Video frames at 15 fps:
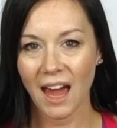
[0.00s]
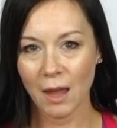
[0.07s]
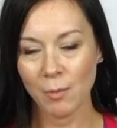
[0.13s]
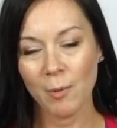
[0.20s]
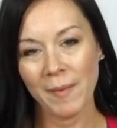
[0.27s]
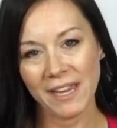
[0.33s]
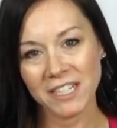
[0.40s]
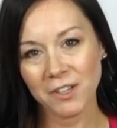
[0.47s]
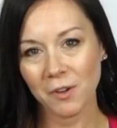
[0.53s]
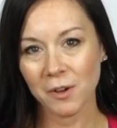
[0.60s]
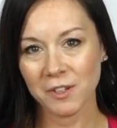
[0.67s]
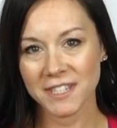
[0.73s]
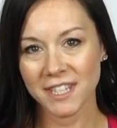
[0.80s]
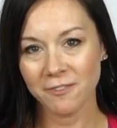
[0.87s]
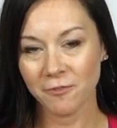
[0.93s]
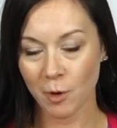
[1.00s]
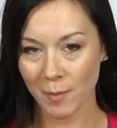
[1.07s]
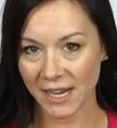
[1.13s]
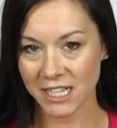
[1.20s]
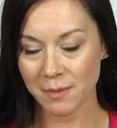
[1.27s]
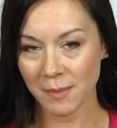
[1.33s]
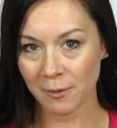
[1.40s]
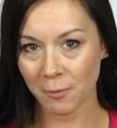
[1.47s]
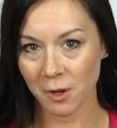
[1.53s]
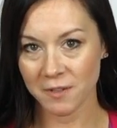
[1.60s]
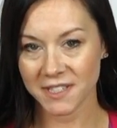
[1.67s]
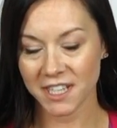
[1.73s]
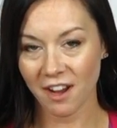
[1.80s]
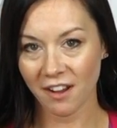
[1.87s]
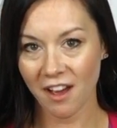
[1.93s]
I'm Amanda Olson from
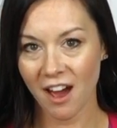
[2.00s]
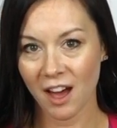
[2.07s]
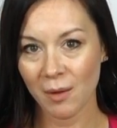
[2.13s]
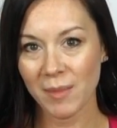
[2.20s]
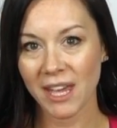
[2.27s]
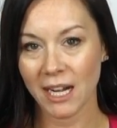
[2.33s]
IntimateRose.com,